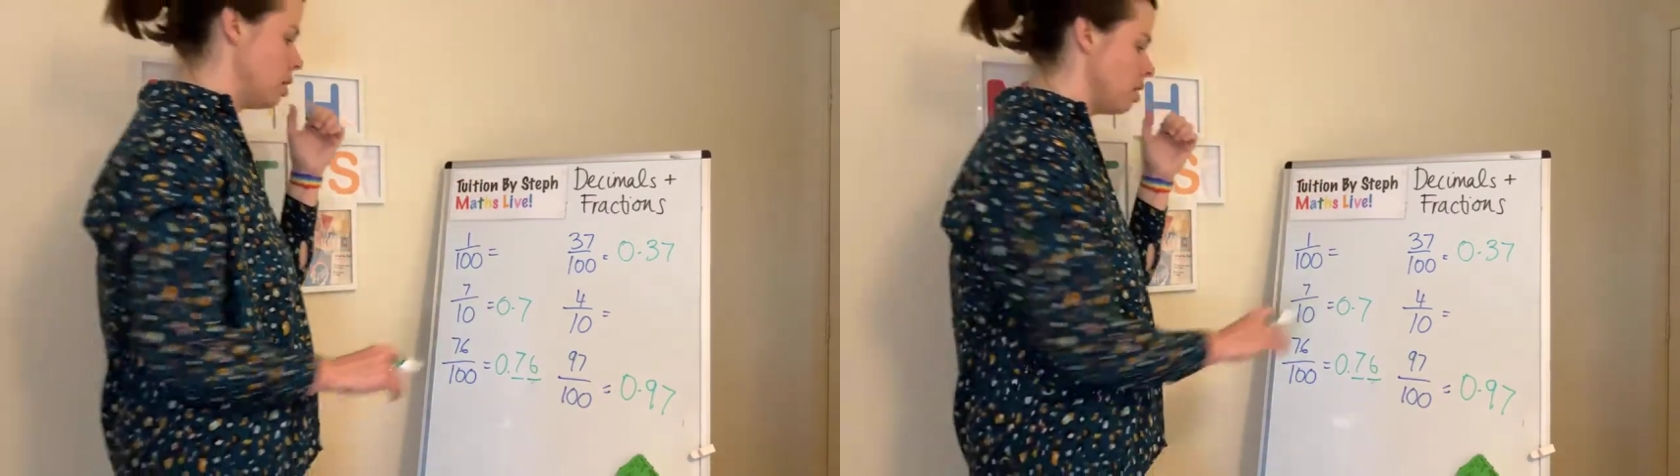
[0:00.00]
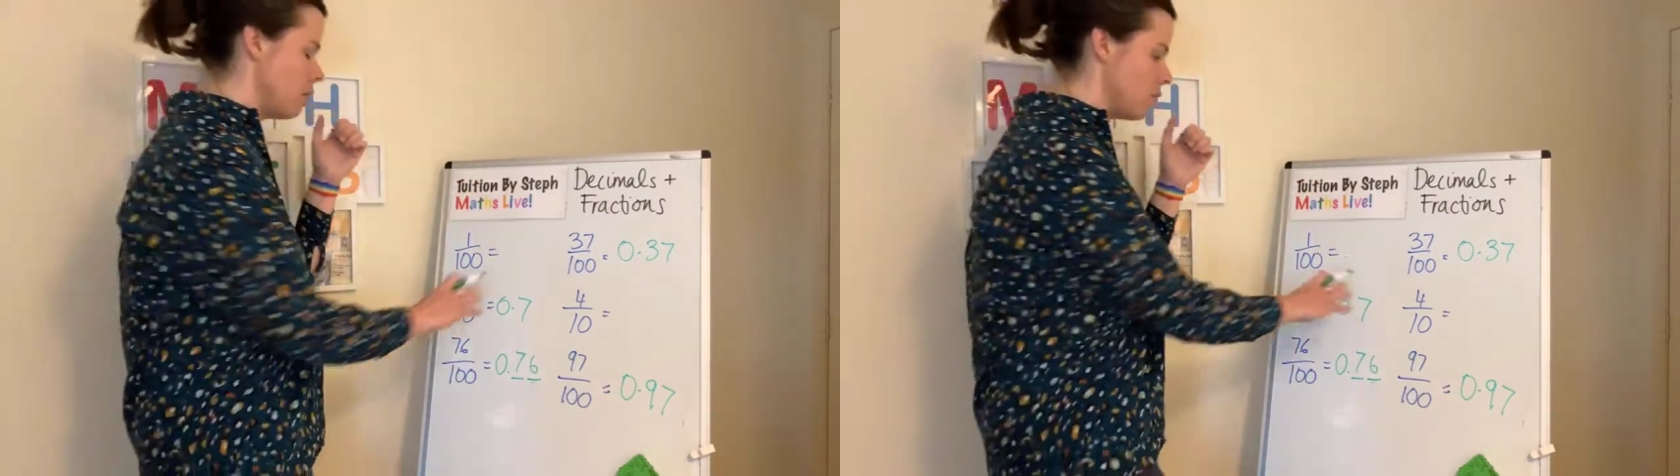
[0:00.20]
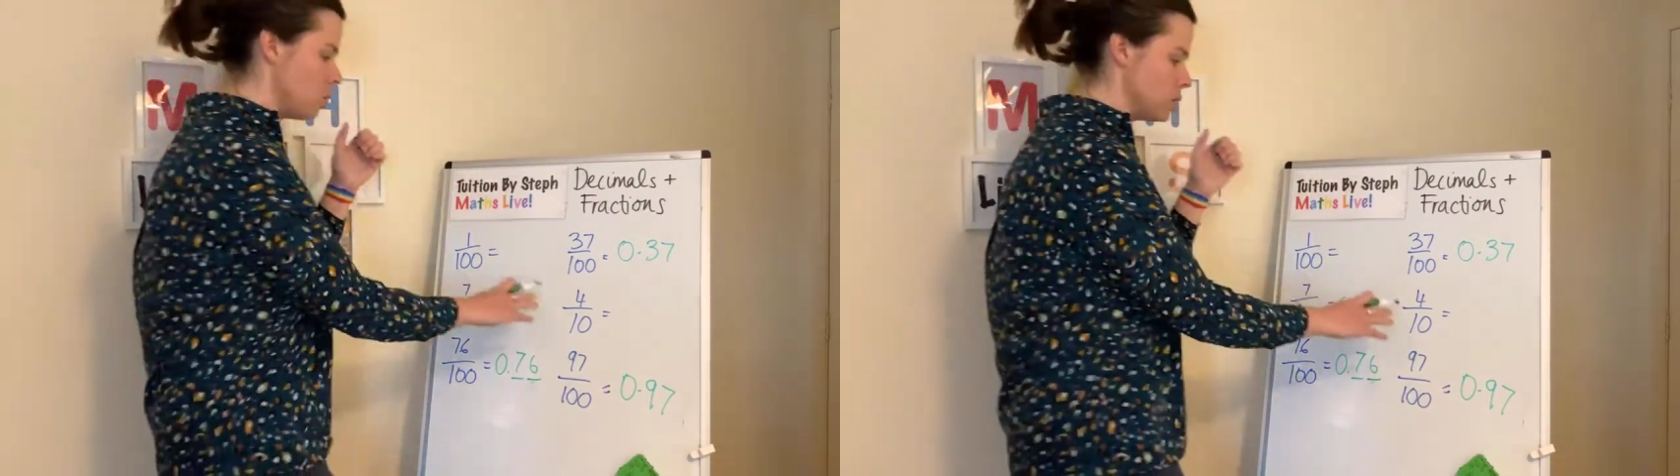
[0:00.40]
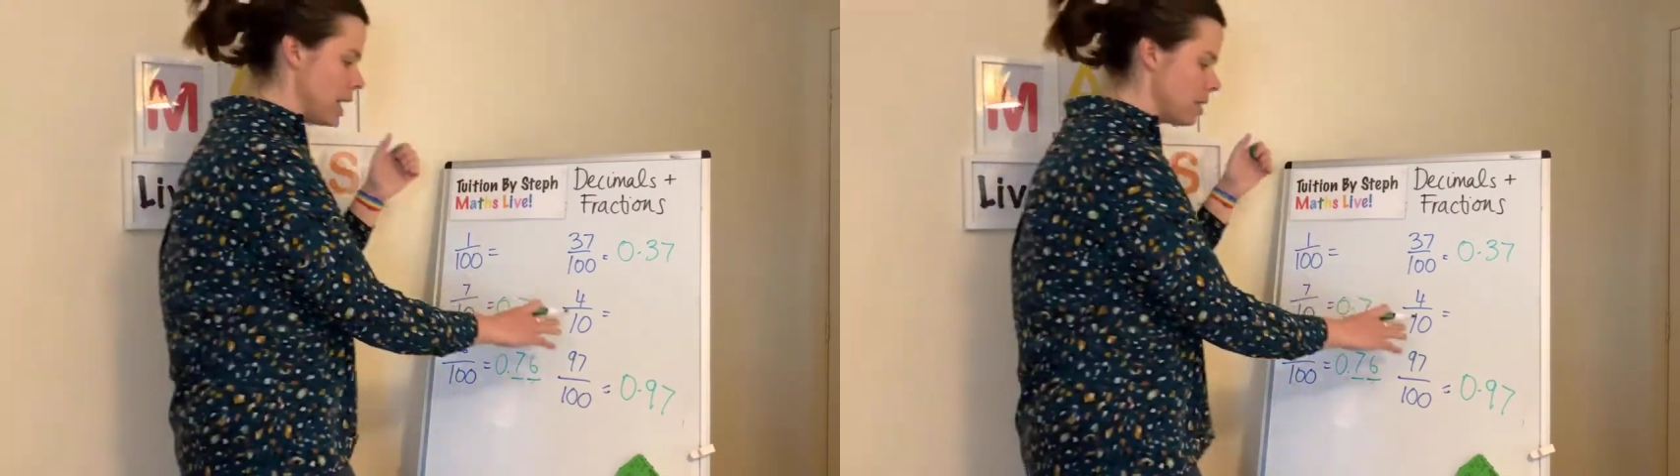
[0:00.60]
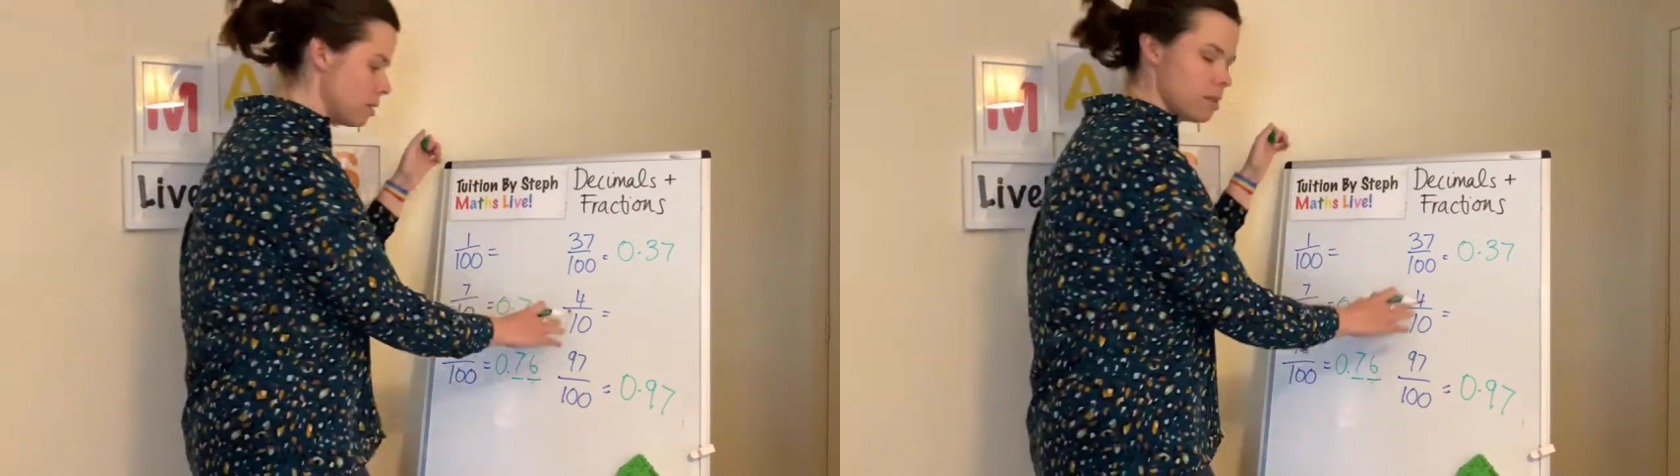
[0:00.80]
4
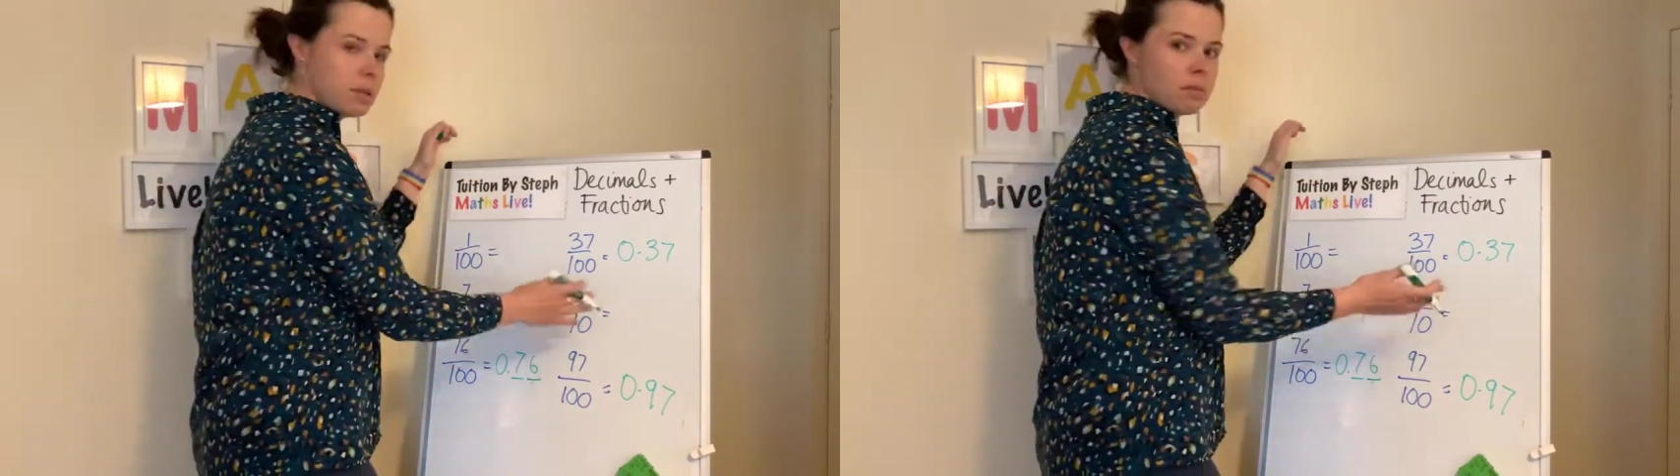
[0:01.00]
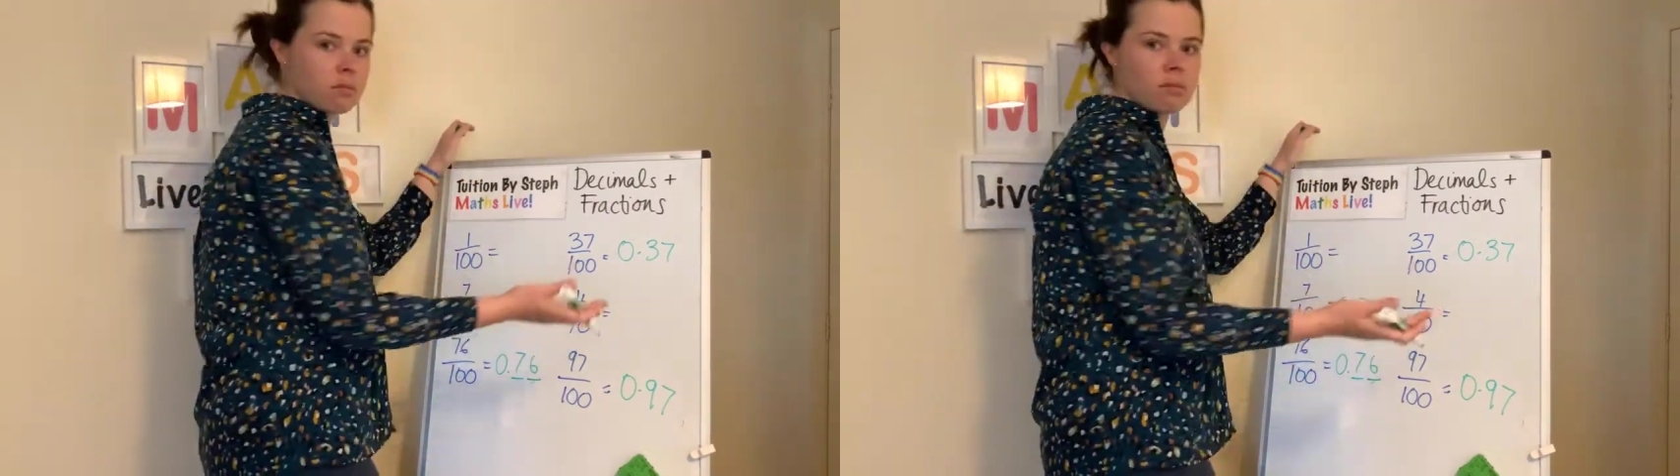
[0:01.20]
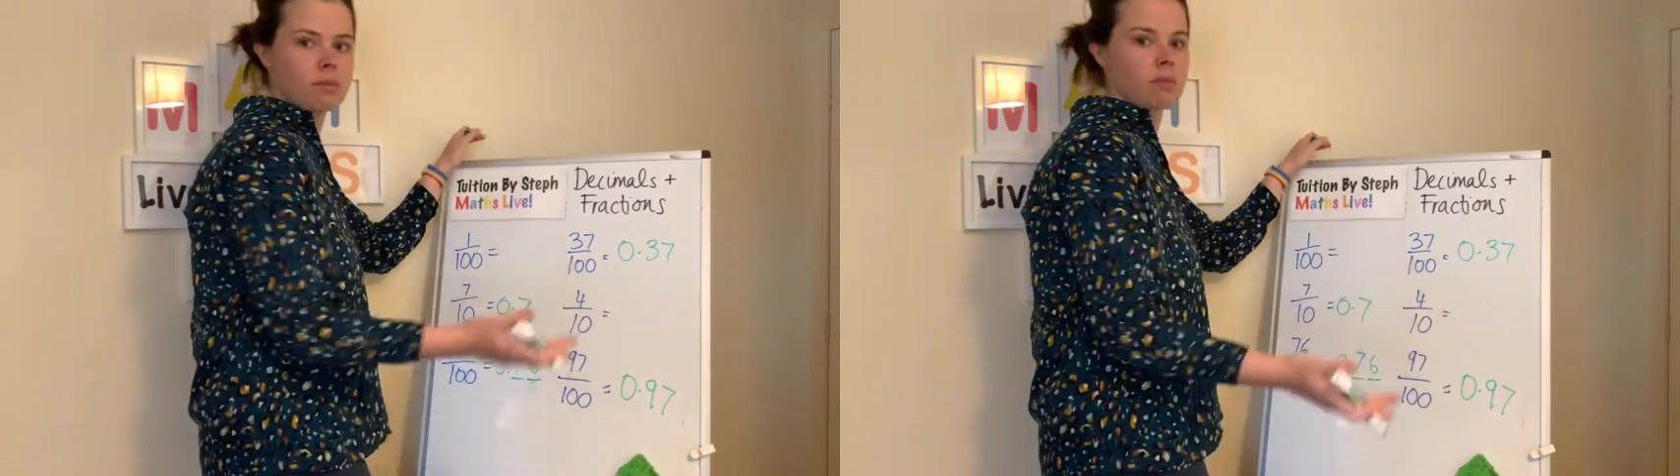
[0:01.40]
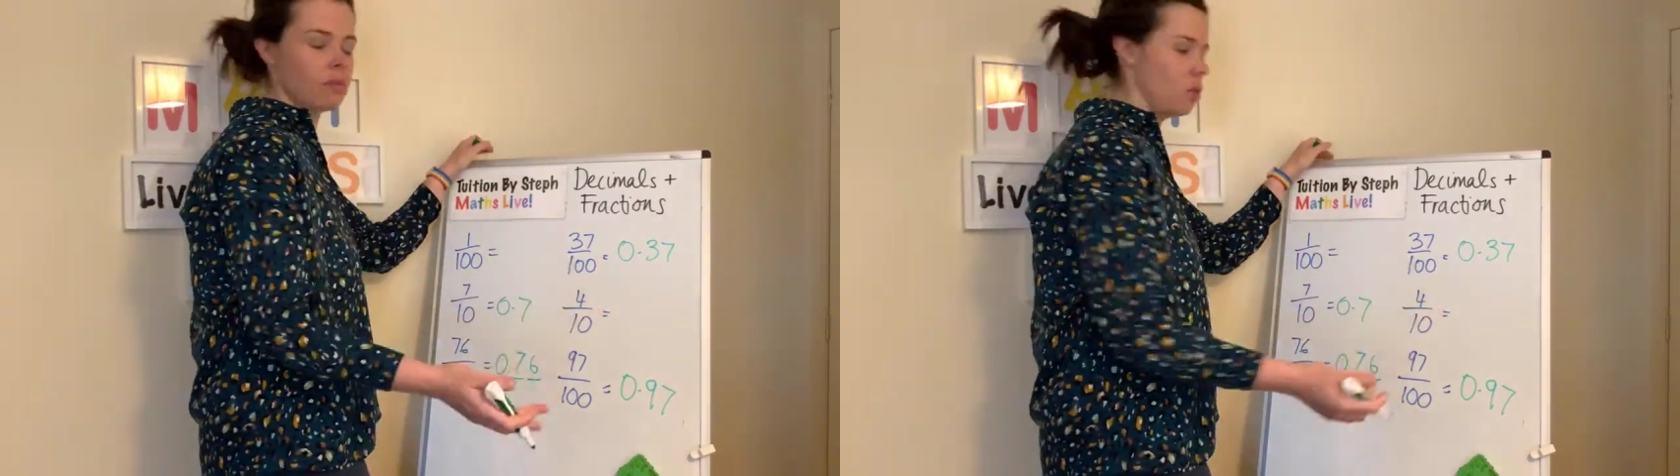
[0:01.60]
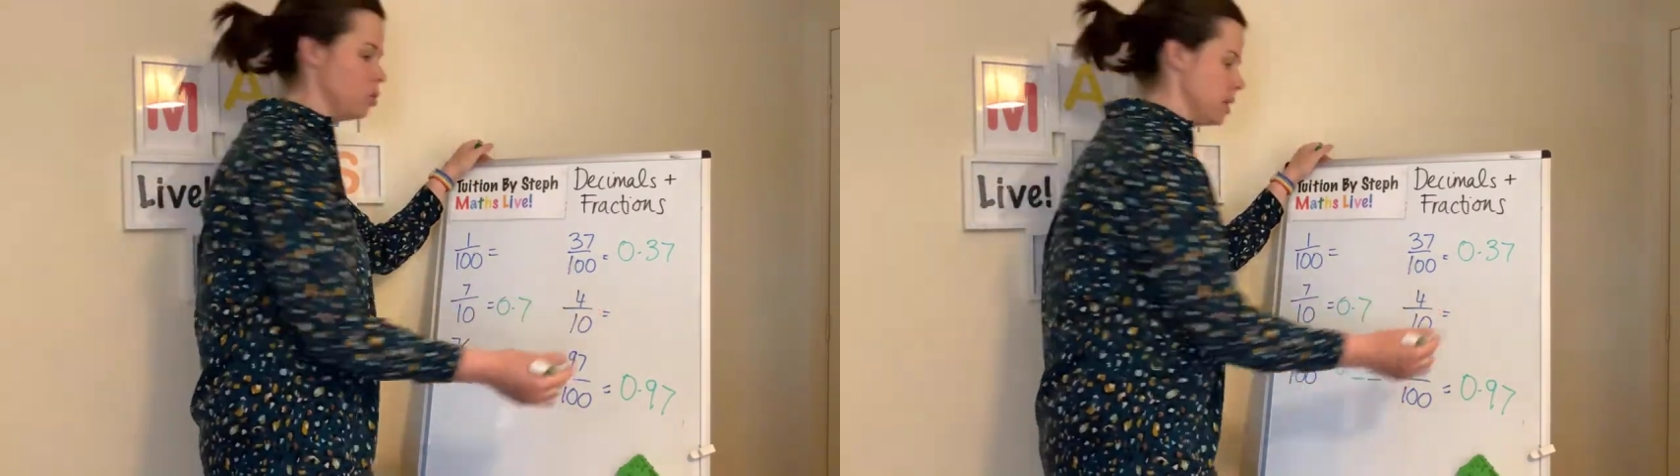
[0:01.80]
tenths.
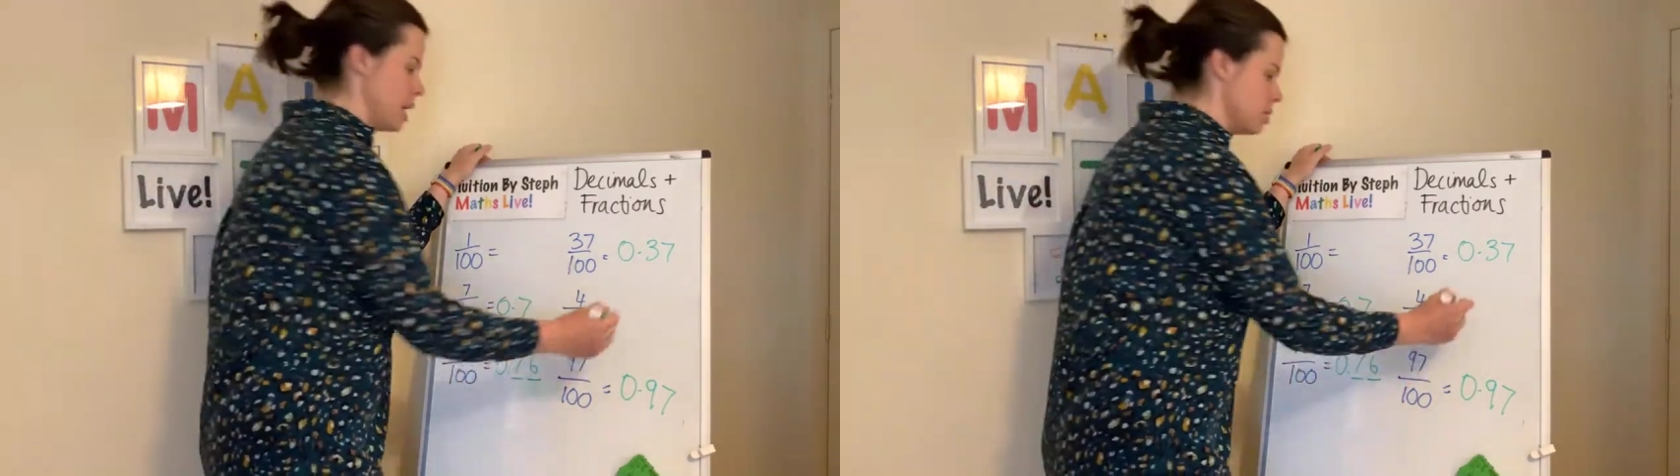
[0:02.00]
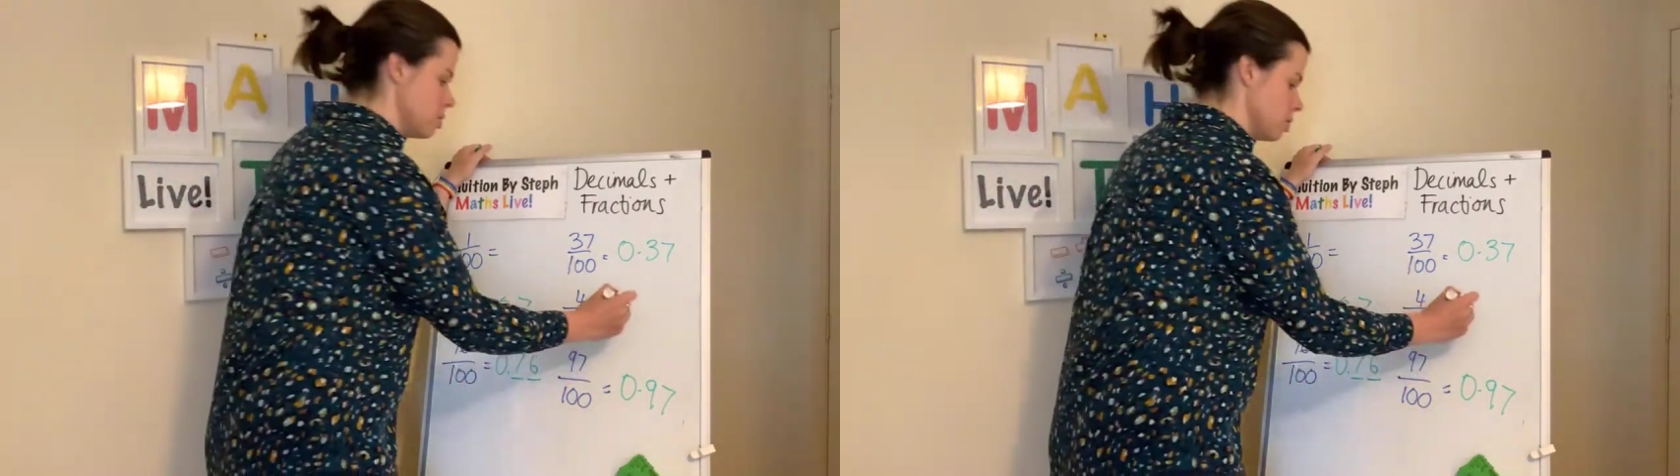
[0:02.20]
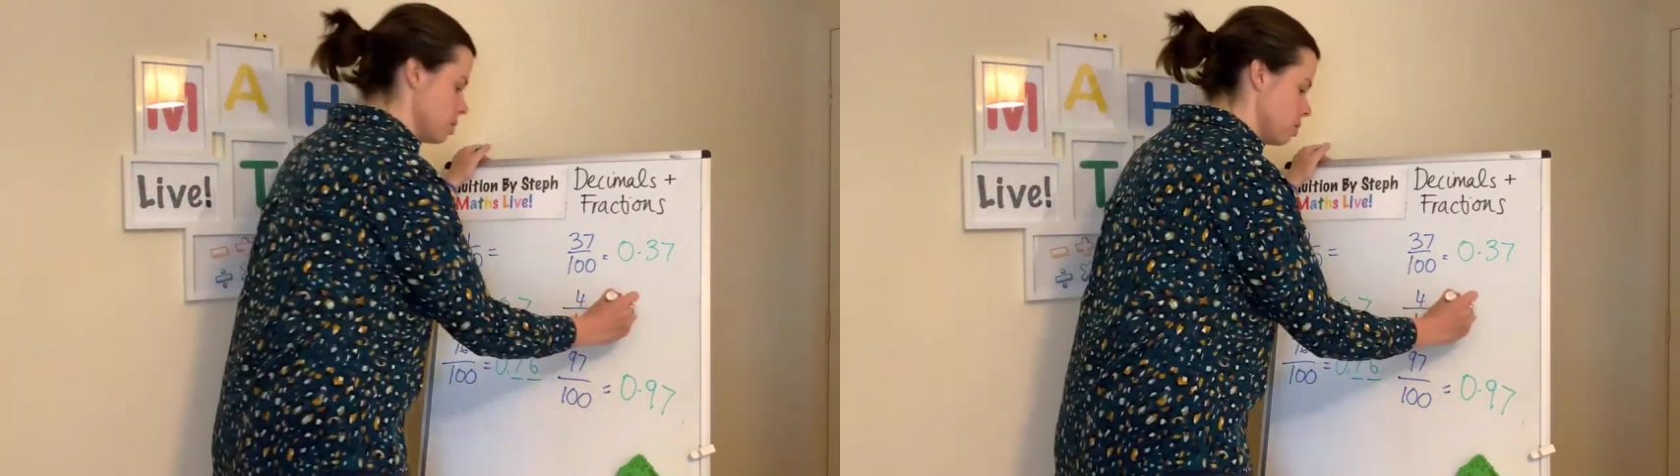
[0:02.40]
4 tenths.